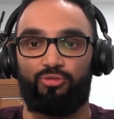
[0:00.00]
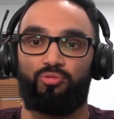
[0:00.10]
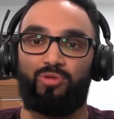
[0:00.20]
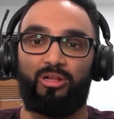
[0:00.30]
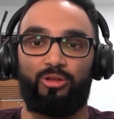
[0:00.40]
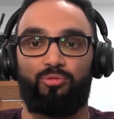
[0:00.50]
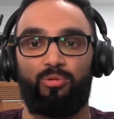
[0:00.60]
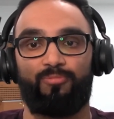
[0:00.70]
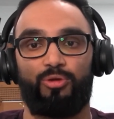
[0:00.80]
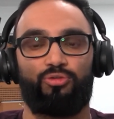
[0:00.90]
So regulatory
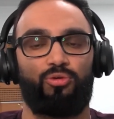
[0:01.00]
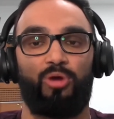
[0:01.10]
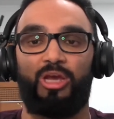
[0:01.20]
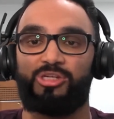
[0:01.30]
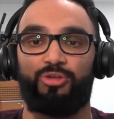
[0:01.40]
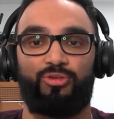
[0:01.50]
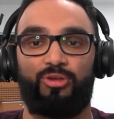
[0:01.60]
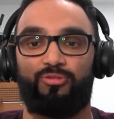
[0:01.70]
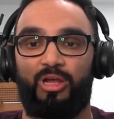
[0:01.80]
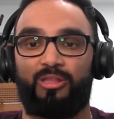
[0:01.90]
review, so
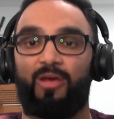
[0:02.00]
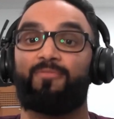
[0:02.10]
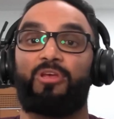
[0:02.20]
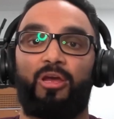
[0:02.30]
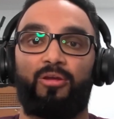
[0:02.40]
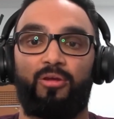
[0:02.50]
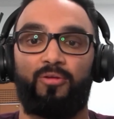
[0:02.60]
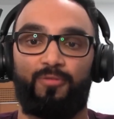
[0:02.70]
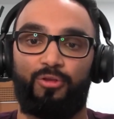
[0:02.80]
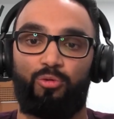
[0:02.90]
agencies like the FDA
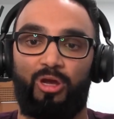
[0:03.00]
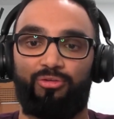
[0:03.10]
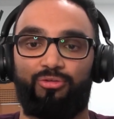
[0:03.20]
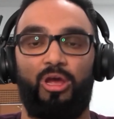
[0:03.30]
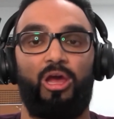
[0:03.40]
for the US,